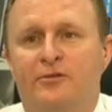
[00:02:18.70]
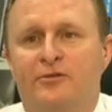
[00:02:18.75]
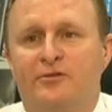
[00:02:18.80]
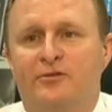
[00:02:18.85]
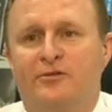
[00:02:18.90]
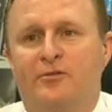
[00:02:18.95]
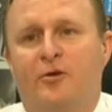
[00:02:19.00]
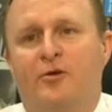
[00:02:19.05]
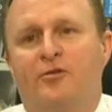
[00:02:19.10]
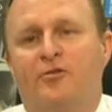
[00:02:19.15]

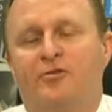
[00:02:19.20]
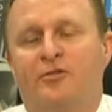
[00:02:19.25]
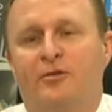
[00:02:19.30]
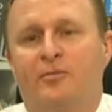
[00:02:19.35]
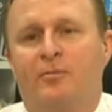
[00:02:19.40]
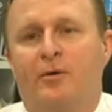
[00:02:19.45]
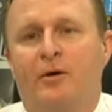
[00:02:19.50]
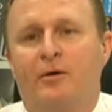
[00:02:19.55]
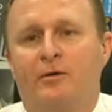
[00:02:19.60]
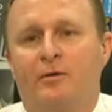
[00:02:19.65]
starts at
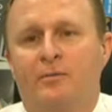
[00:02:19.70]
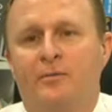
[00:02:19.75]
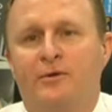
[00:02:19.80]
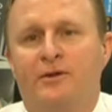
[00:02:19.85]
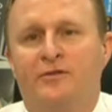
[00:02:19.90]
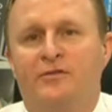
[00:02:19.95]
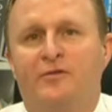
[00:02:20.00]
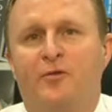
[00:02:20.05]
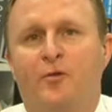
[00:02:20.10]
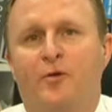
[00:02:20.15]

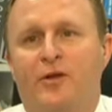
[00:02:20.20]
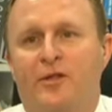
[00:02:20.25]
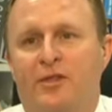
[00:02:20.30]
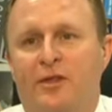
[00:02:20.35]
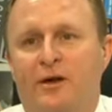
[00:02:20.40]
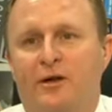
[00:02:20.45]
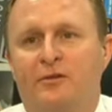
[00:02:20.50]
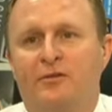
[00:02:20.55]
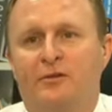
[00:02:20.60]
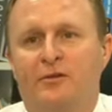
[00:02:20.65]
probably
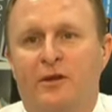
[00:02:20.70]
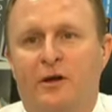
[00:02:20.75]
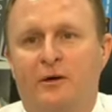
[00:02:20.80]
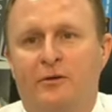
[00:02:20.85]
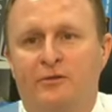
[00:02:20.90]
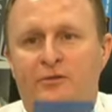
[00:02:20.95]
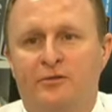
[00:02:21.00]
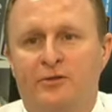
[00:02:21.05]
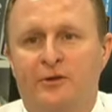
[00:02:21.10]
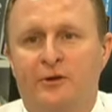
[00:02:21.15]

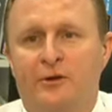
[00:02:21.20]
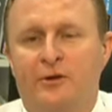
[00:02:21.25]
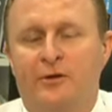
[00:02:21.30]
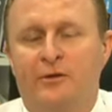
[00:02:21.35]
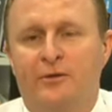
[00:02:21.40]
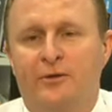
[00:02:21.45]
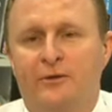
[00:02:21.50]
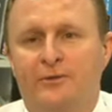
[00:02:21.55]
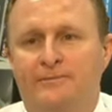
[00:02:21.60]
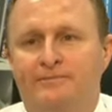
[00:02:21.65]
$40,000 a
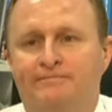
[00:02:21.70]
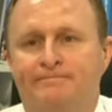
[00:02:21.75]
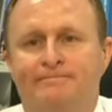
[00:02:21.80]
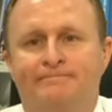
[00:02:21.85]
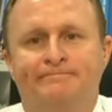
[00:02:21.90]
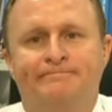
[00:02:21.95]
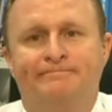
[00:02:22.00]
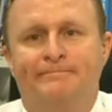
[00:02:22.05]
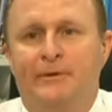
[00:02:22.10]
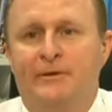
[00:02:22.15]
year and
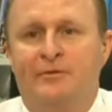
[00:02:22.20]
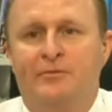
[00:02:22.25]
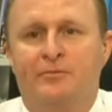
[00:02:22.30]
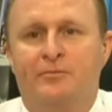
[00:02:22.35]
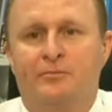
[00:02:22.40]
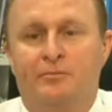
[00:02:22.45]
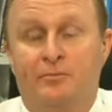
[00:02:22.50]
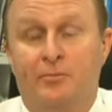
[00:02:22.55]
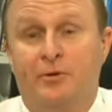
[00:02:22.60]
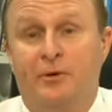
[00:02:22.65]
it's
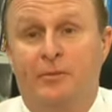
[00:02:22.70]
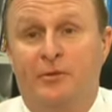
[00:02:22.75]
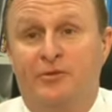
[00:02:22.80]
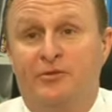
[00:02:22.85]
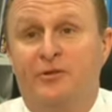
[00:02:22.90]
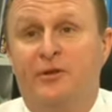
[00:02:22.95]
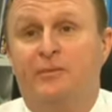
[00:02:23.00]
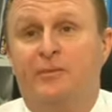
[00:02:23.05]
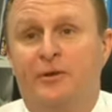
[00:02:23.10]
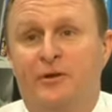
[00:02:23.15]
pretty
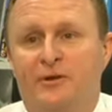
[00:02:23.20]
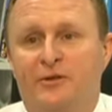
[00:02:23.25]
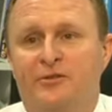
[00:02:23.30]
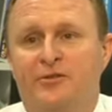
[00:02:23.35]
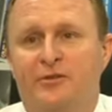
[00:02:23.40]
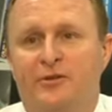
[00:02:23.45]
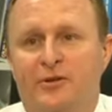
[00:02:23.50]
much limitless.